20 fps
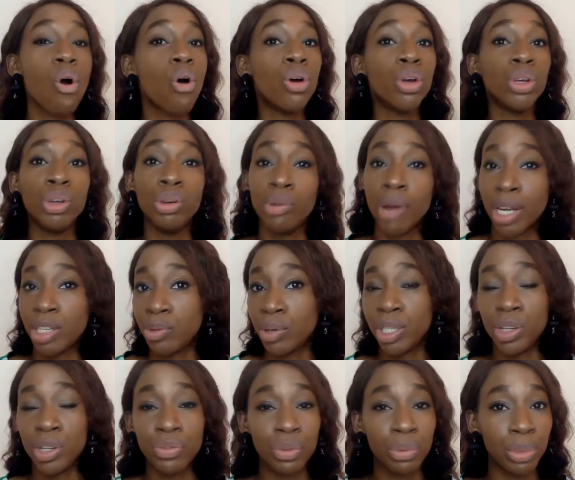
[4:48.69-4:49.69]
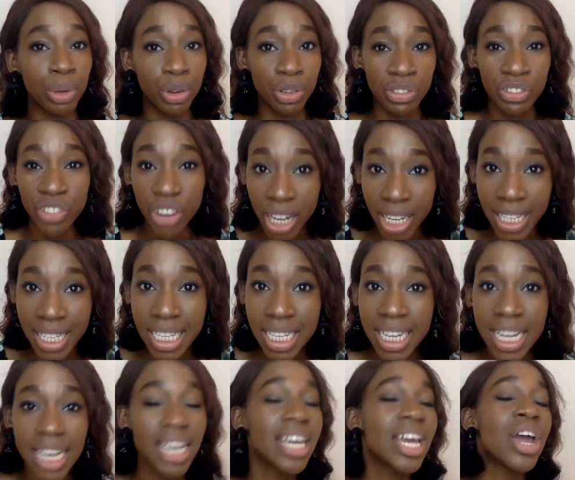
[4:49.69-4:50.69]
or you graduated from
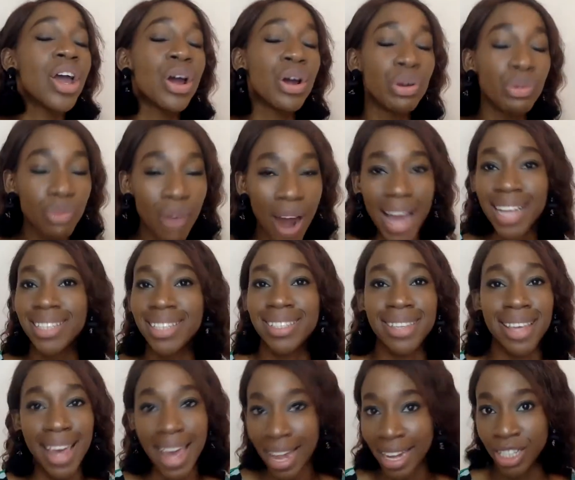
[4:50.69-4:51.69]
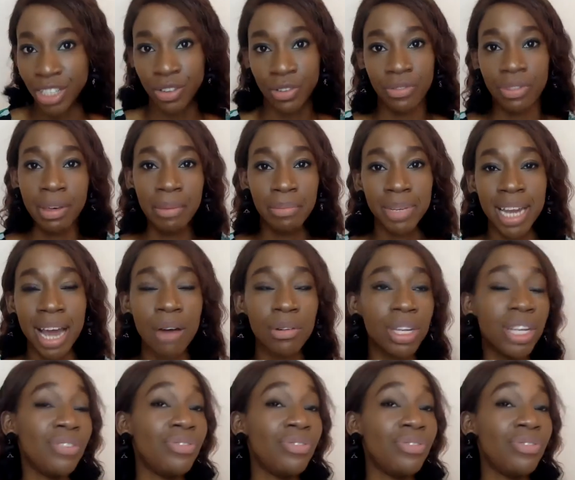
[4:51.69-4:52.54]
university, write each of them down.